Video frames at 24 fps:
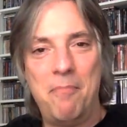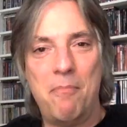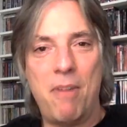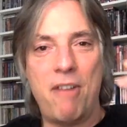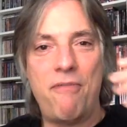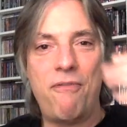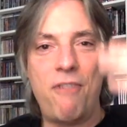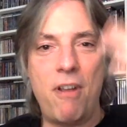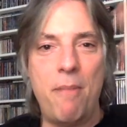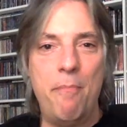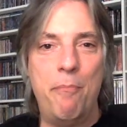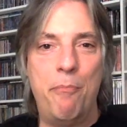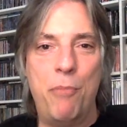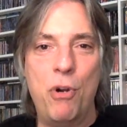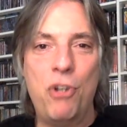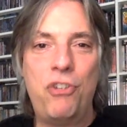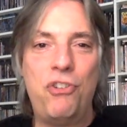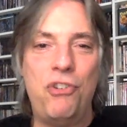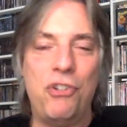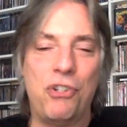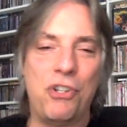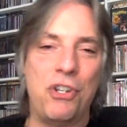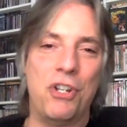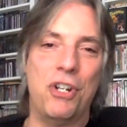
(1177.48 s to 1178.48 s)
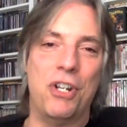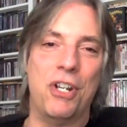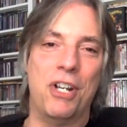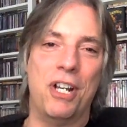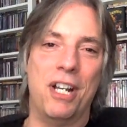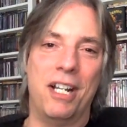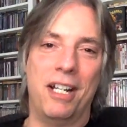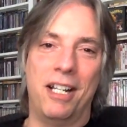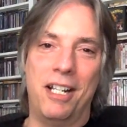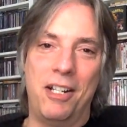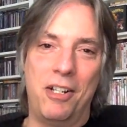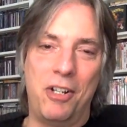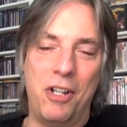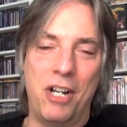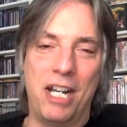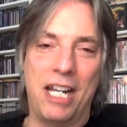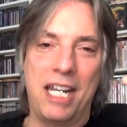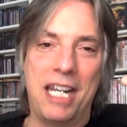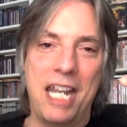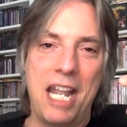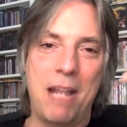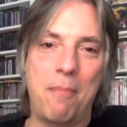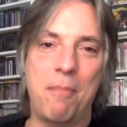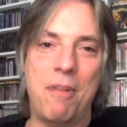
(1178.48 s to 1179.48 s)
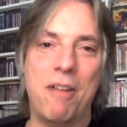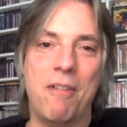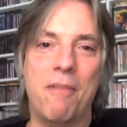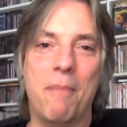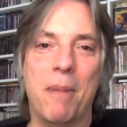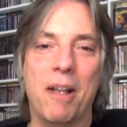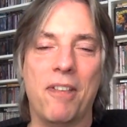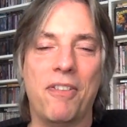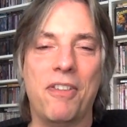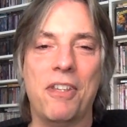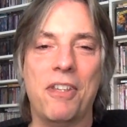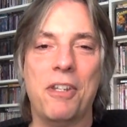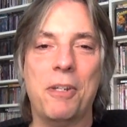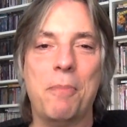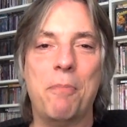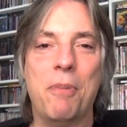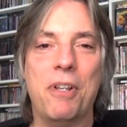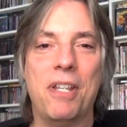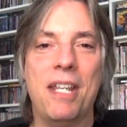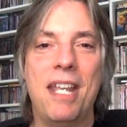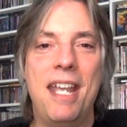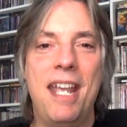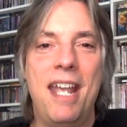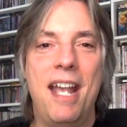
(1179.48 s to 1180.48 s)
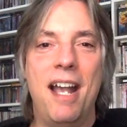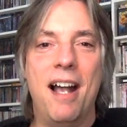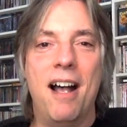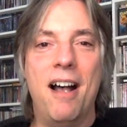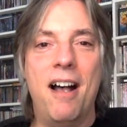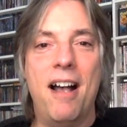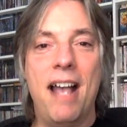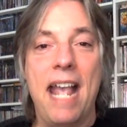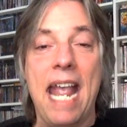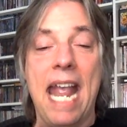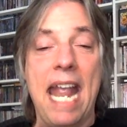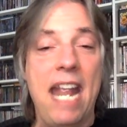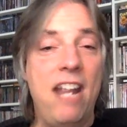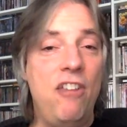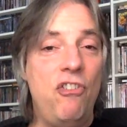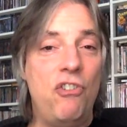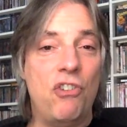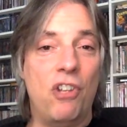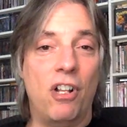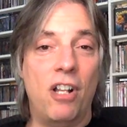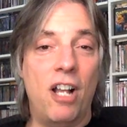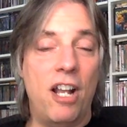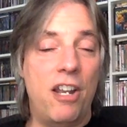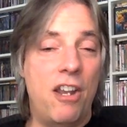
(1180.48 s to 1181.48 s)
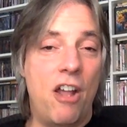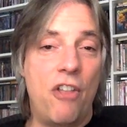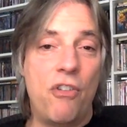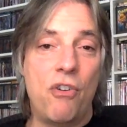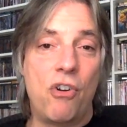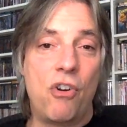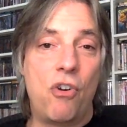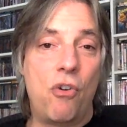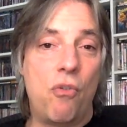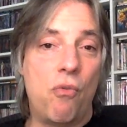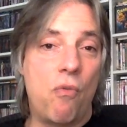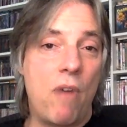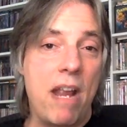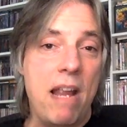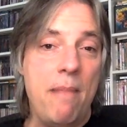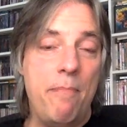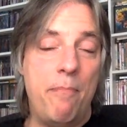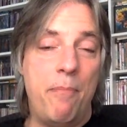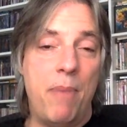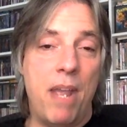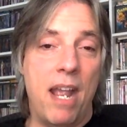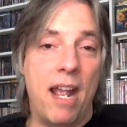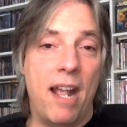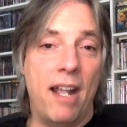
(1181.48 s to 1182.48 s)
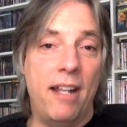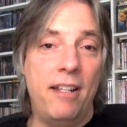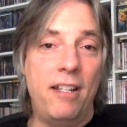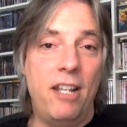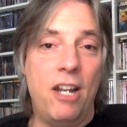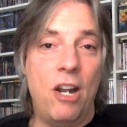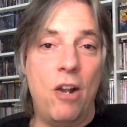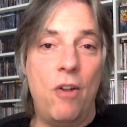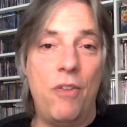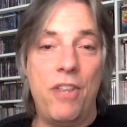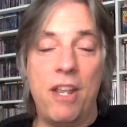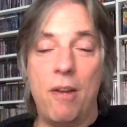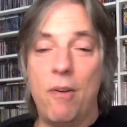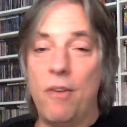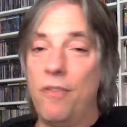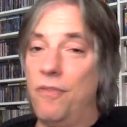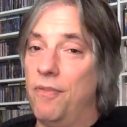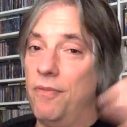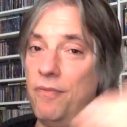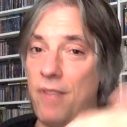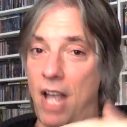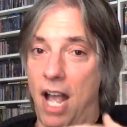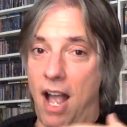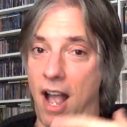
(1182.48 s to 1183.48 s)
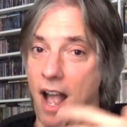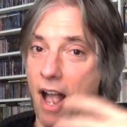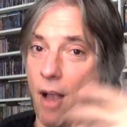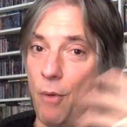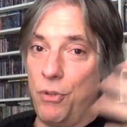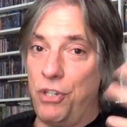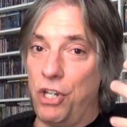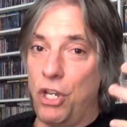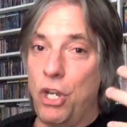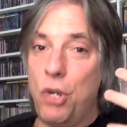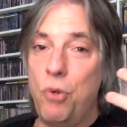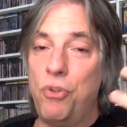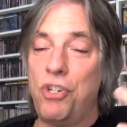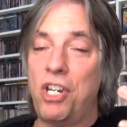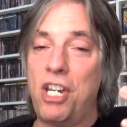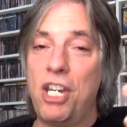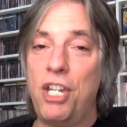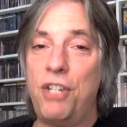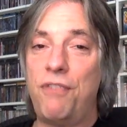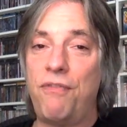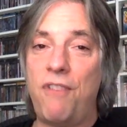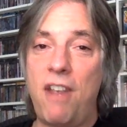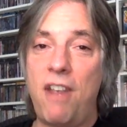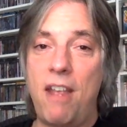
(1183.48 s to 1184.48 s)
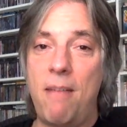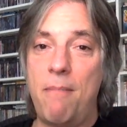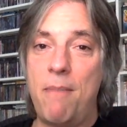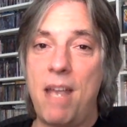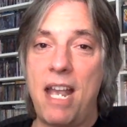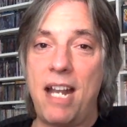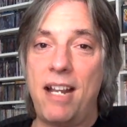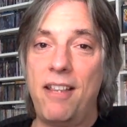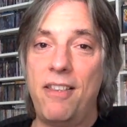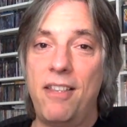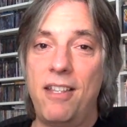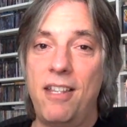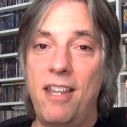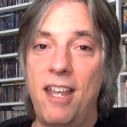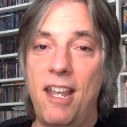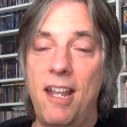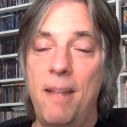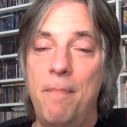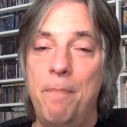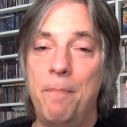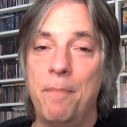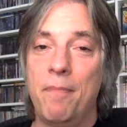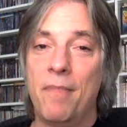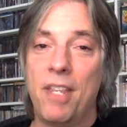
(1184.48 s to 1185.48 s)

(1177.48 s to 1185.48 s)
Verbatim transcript: My friend Butch is gonna gonna kick me about this, but uh, Angel, another great band. You know, they I was a huge Kiss fan back in the day.